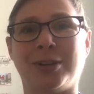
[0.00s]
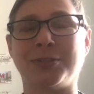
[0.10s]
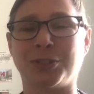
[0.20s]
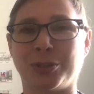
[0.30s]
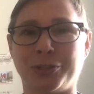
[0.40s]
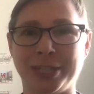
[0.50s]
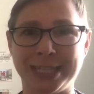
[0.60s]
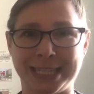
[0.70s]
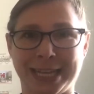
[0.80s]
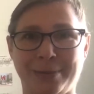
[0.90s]
of searching
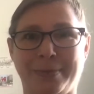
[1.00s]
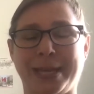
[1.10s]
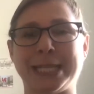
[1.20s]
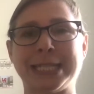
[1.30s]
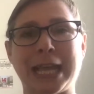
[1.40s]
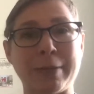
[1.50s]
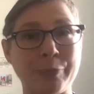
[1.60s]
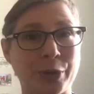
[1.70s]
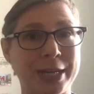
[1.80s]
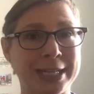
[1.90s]
a database
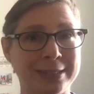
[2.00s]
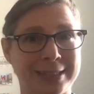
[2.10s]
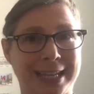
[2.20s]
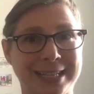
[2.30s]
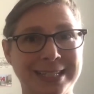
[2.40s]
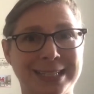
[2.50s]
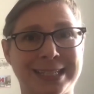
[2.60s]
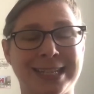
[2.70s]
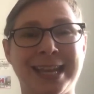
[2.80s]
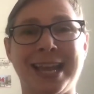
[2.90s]
and printing a
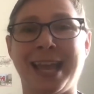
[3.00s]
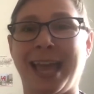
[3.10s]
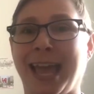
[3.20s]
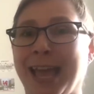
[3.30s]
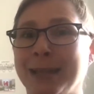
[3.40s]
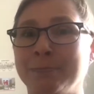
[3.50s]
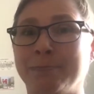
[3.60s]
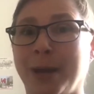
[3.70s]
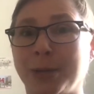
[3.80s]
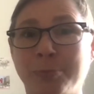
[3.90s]
list,
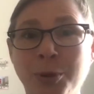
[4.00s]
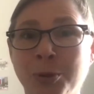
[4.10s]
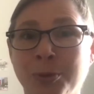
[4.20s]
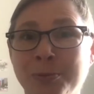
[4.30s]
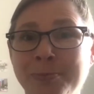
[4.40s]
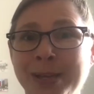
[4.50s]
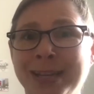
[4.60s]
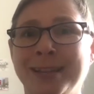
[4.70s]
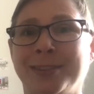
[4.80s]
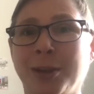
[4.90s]
and bada boom,
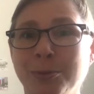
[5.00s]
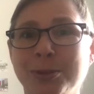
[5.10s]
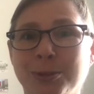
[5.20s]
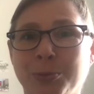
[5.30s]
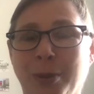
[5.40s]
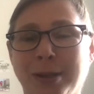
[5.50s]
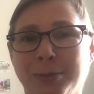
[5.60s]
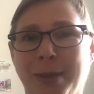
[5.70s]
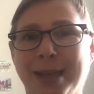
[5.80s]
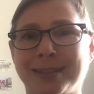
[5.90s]
there were those
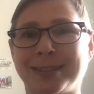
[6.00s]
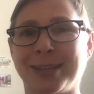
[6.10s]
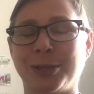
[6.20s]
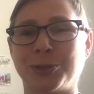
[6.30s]
prospects.